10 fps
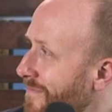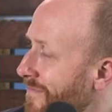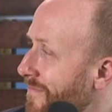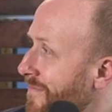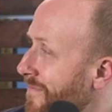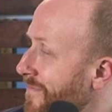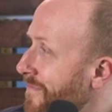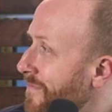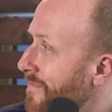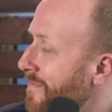
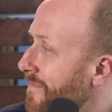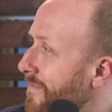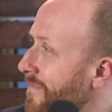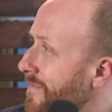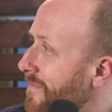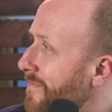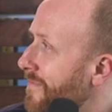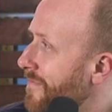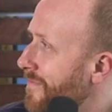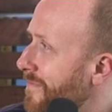
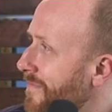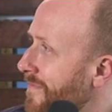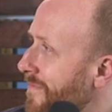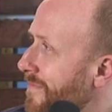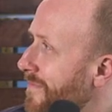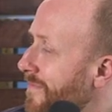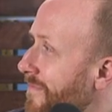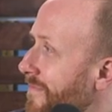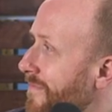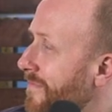
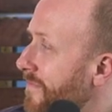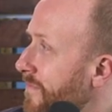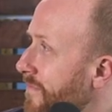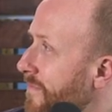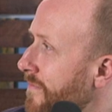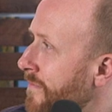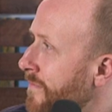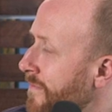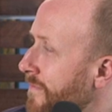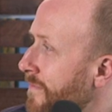
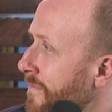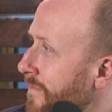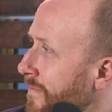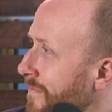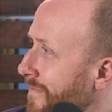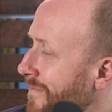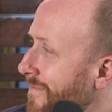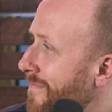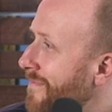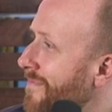
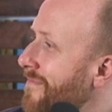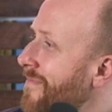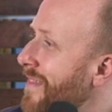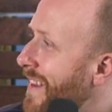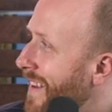(not speaking)